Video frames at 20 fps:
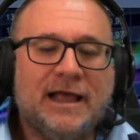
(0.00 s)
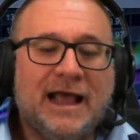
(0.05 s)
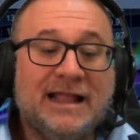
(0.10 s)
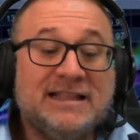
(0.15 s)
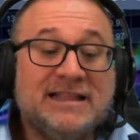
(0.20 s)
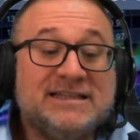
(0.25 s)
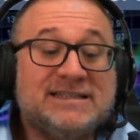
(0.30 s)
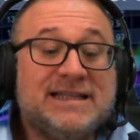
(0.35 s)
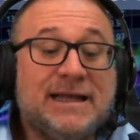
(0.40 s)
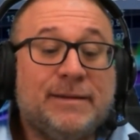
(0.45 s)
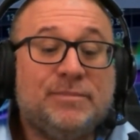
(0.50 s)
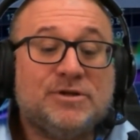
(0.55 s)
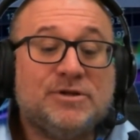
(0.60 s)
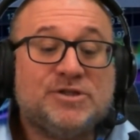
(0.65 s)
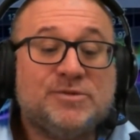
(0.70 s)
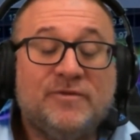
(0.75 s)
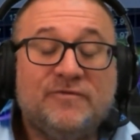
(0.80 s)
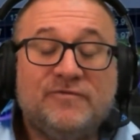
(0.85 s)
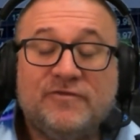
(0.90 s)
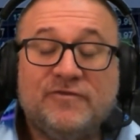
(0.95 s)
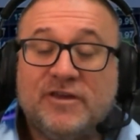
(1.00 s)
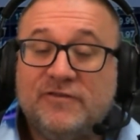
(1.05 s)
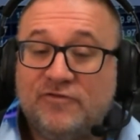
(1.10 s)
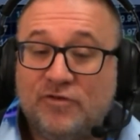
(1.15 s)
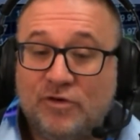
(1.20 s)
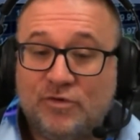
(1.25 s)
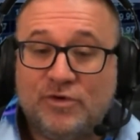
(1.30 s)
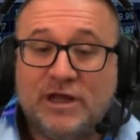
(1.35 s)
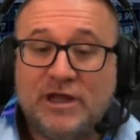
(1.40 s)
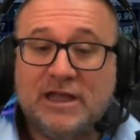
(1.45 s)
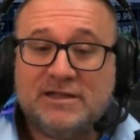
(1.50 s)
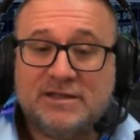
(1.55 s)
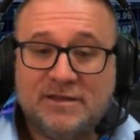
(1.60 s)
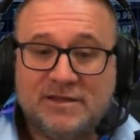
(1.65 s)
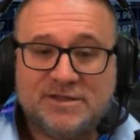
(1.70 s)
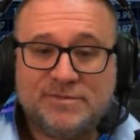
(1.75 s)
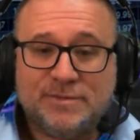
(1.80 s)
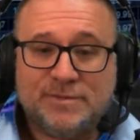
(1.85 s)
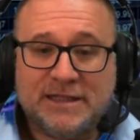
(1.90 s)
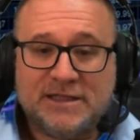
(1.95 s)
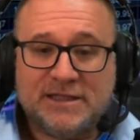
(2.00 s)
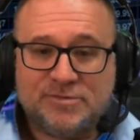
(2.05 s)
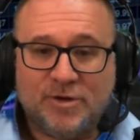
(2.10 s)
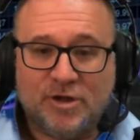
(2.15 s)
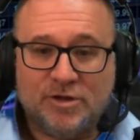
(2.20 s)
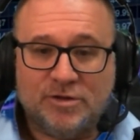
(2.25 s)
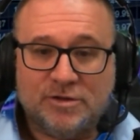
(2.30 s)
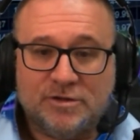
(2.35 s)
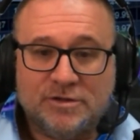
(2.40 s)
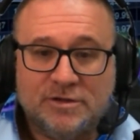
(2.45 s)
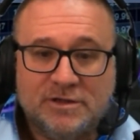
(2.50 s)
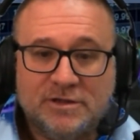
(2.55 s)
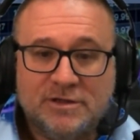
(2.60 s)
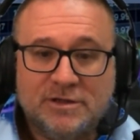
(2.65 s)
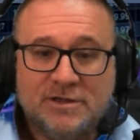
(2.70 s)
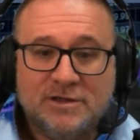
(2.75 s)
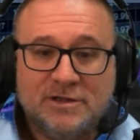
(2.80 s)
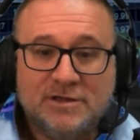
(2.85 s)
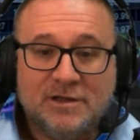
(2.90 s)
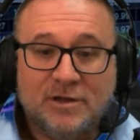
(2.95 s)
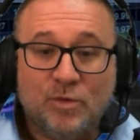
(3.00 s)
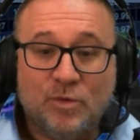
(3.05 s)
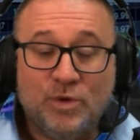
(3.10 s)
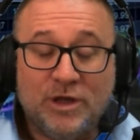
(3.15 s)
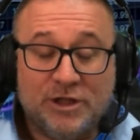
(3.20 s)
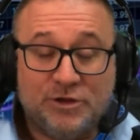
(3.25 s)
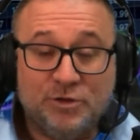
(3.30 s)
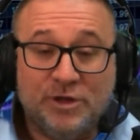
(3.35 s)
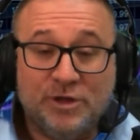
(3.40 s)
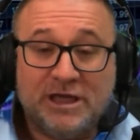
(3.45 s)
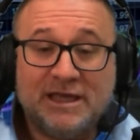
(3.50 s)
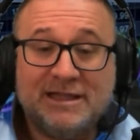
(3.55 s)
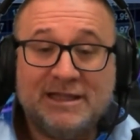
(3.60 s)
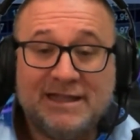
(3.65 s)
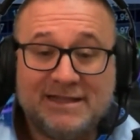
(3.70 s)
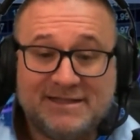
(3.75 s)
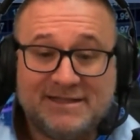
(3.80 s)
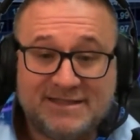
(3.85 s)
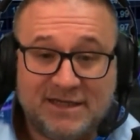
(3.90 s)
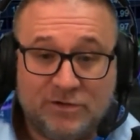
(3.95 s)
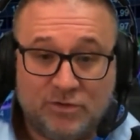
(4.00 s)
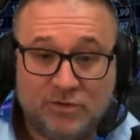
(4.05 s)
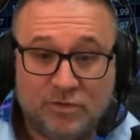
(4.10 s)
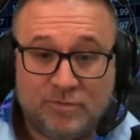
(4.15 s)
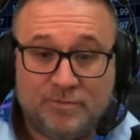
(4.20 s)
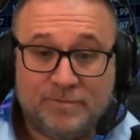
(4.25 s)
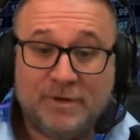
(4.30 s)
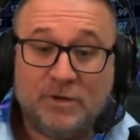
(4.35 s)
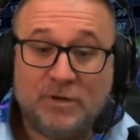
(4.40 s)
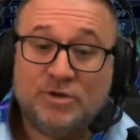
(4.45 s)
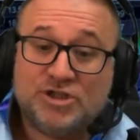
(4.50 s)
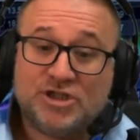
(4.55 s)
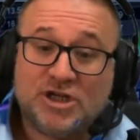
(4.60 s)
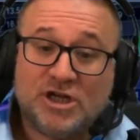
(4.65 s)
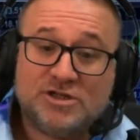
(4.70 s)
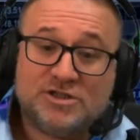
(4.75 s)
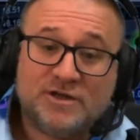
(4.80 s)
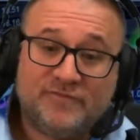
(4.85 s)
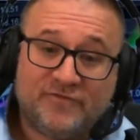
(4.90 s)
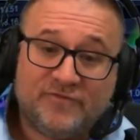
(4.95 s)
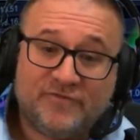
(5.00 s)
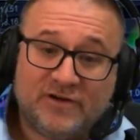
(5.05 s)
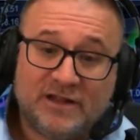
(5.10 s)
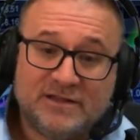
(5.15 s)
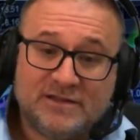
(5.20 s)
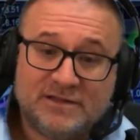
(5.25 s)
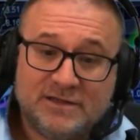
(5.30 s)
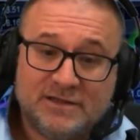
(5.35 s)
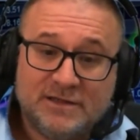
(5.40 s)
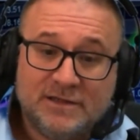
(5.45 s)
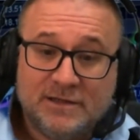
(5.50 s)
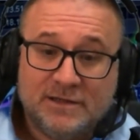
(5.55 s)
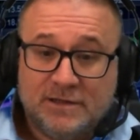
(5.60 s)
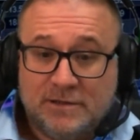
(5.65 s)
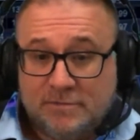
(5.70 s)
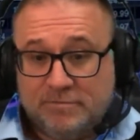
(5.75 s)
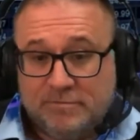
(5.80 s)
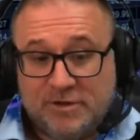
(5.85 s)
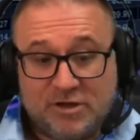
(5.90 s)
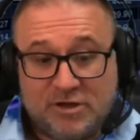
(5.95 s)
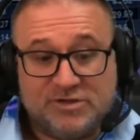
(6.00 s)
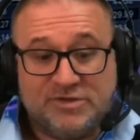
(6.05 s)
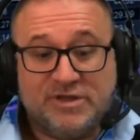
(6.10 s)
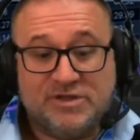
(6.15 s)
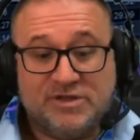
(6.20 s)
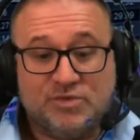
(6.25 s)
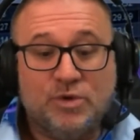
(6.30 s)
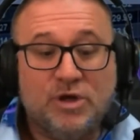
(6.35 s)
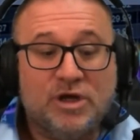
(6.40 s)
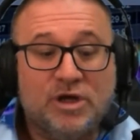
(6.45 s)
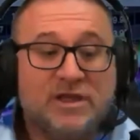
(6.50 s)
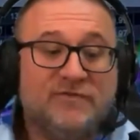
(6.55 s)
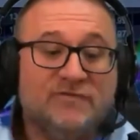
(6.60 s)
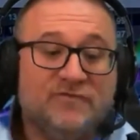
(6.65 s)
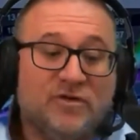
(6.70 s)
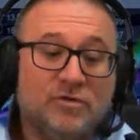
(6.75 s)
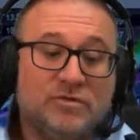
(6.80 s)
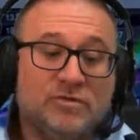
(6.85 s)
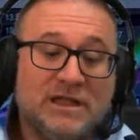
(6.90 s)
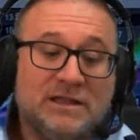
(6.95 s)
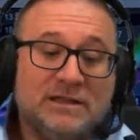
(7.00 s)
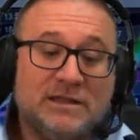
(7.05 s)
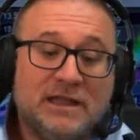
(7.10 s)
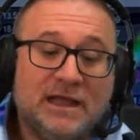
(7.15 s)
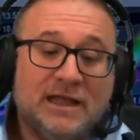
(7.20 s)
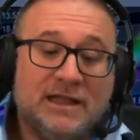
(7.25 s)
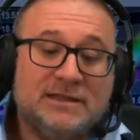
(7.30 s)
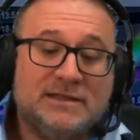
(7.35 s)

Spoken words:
an establishment fee for creating the Spanish bond. We are doing it at 0, but we charge up front because there's work involved. And